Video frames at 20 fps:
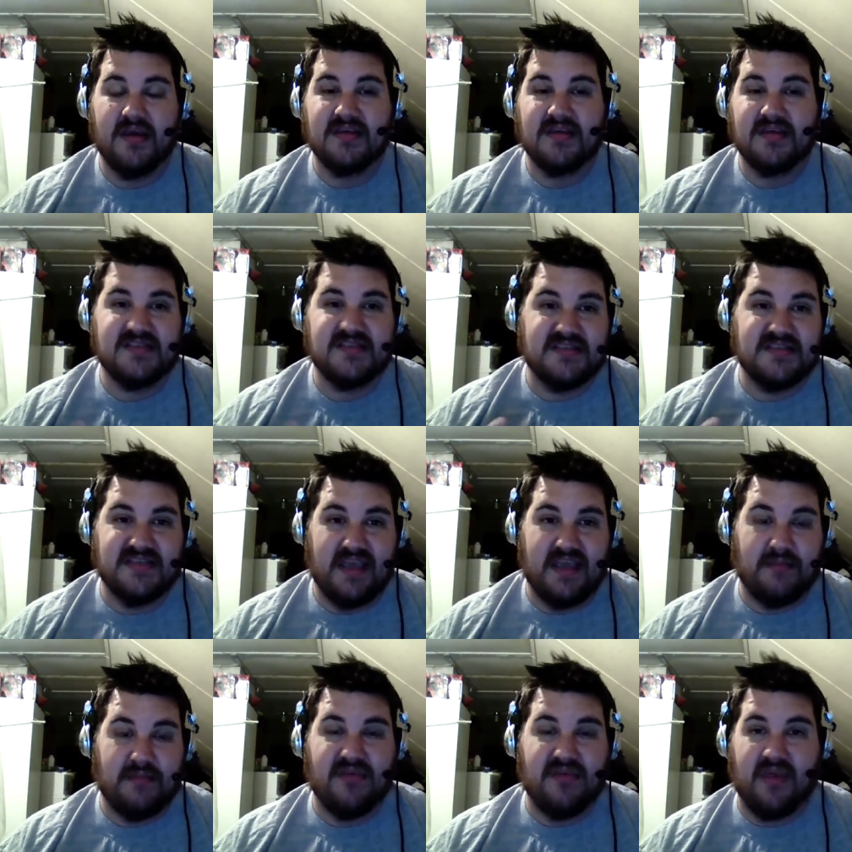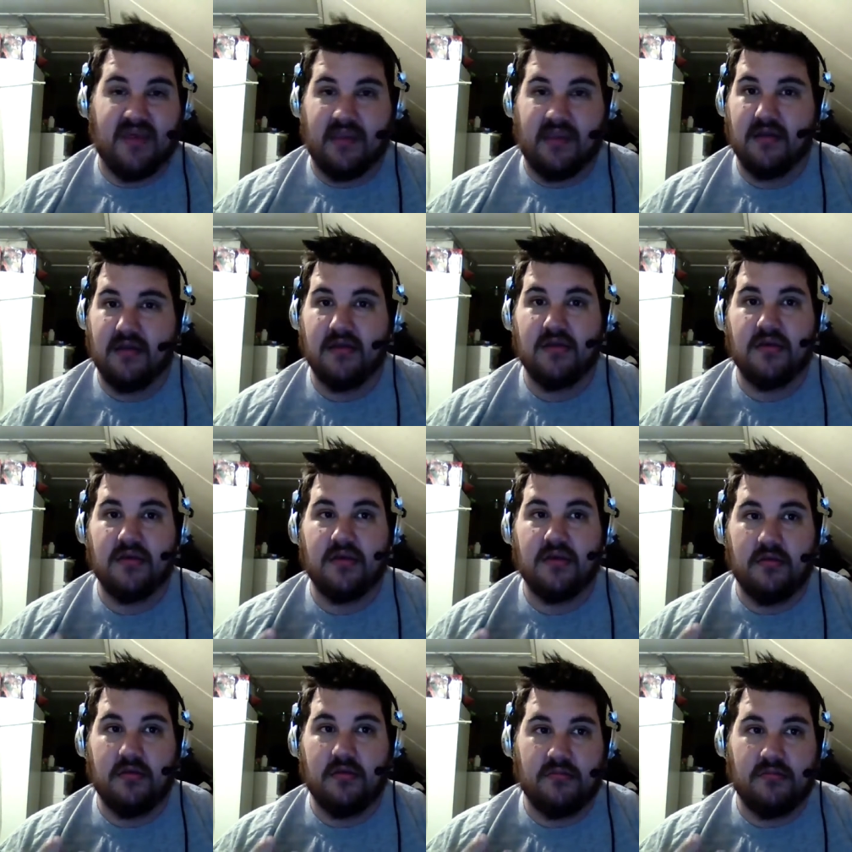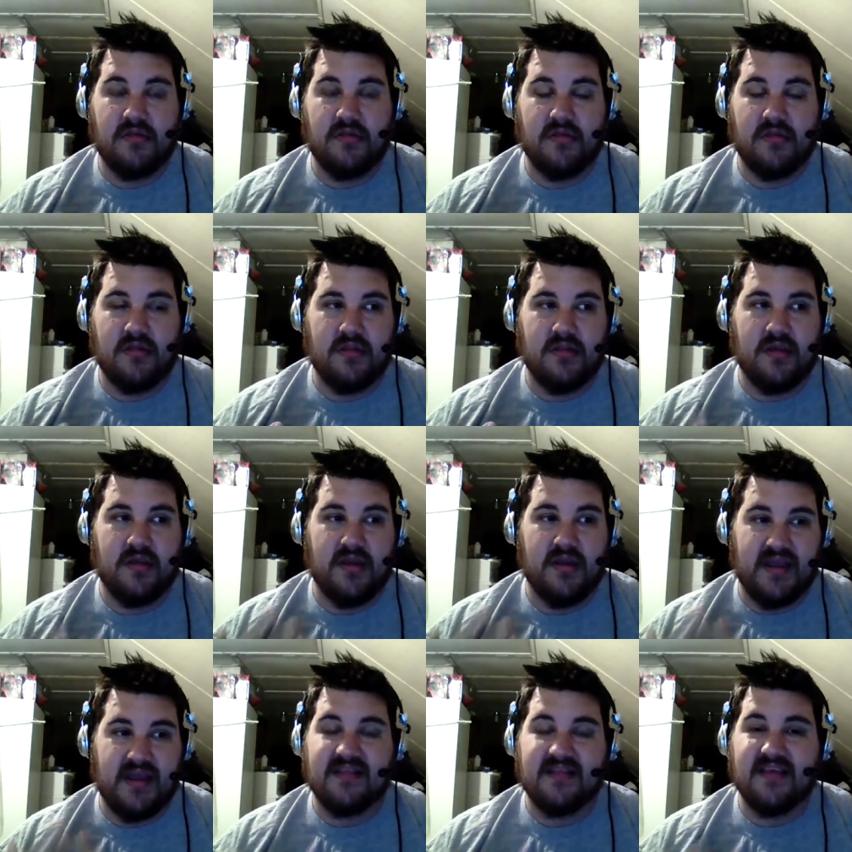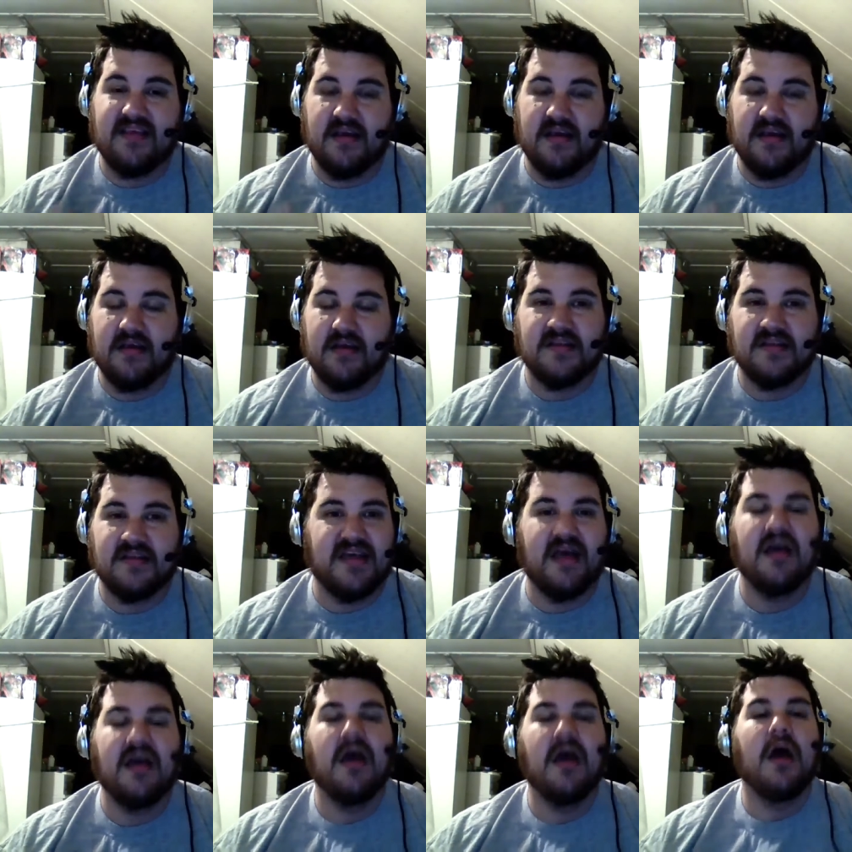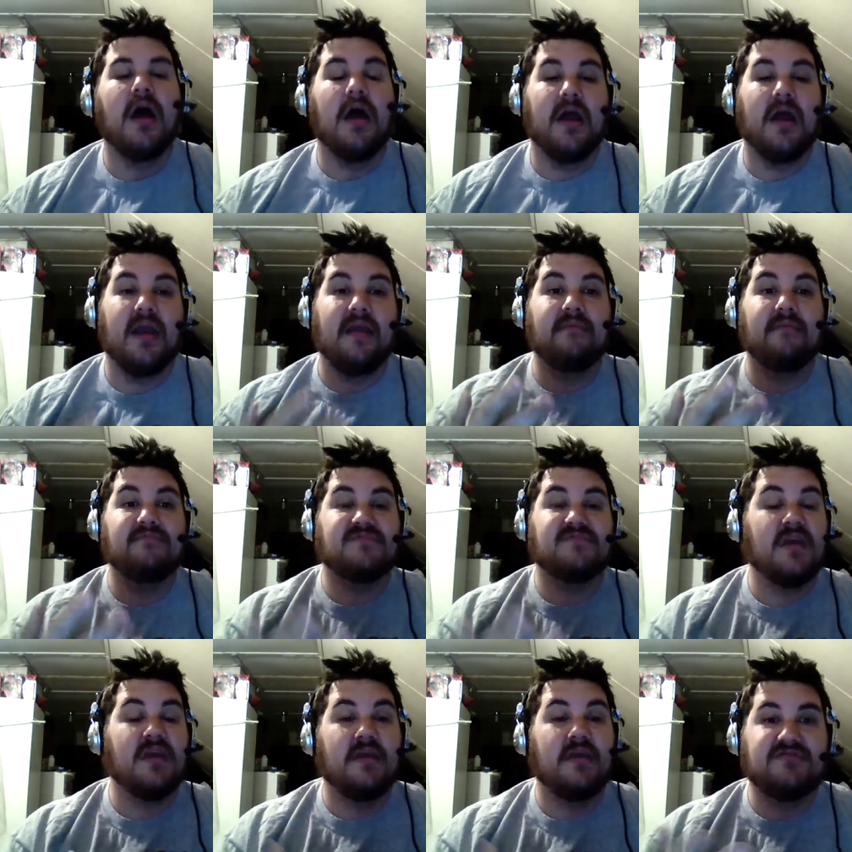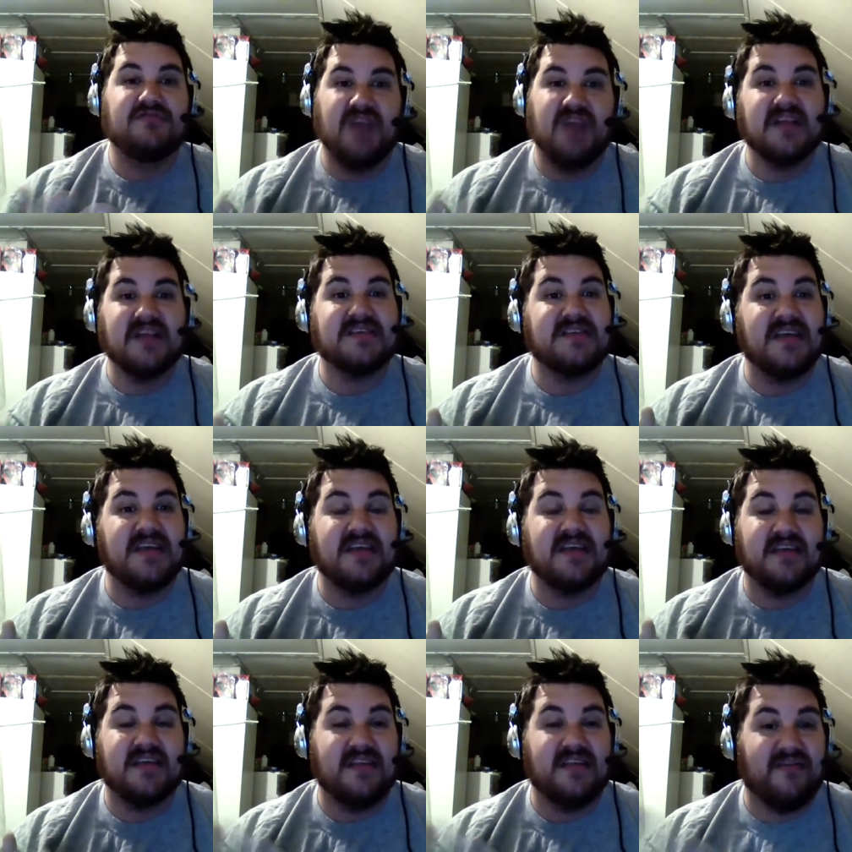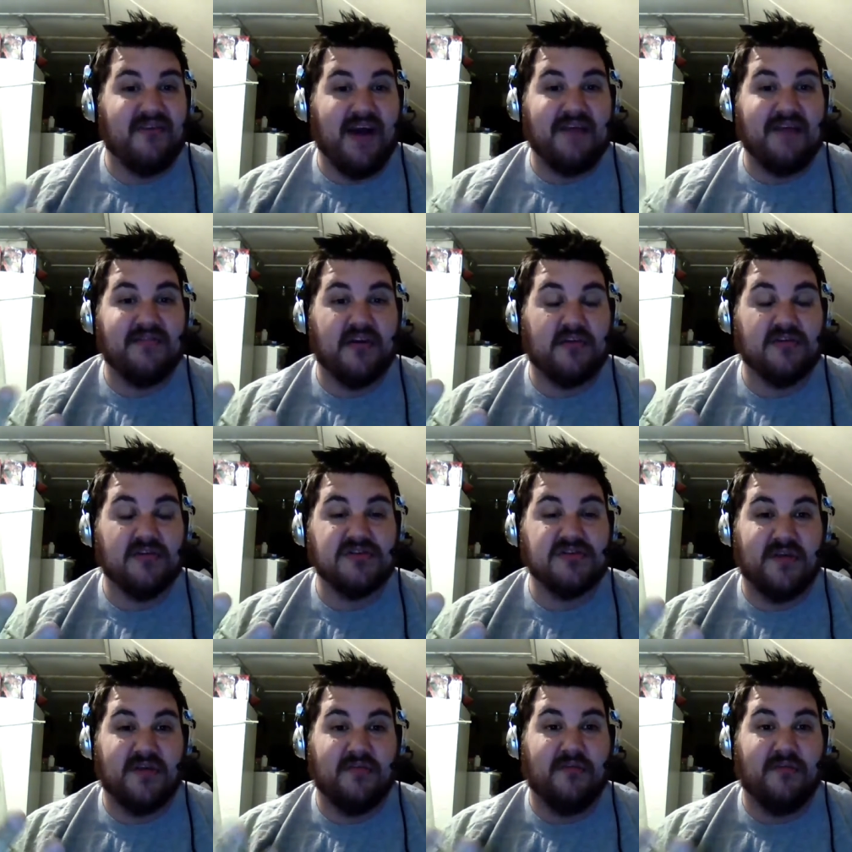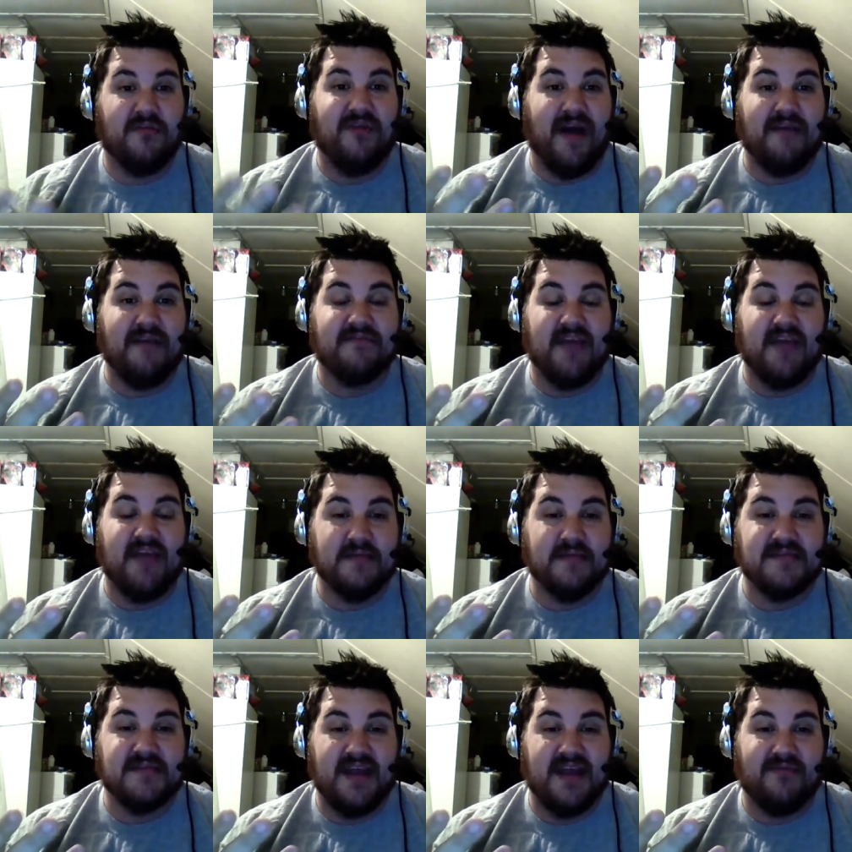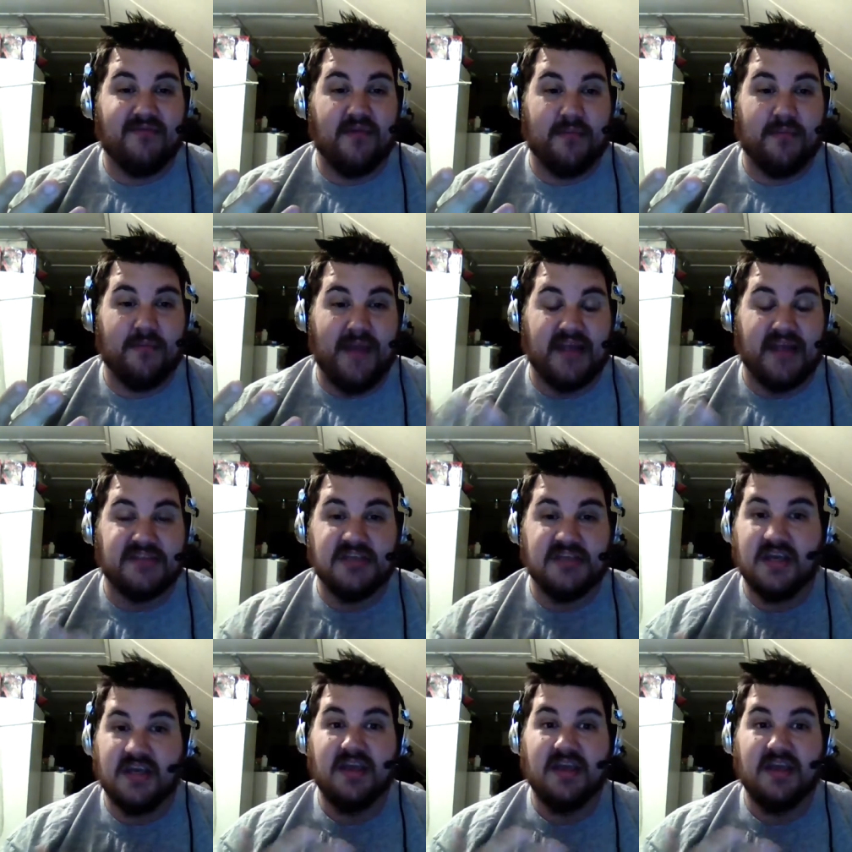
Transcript: It's the same thing. You you need to. It's not if, if John Cena did the five knuckle shuffle five times in every match,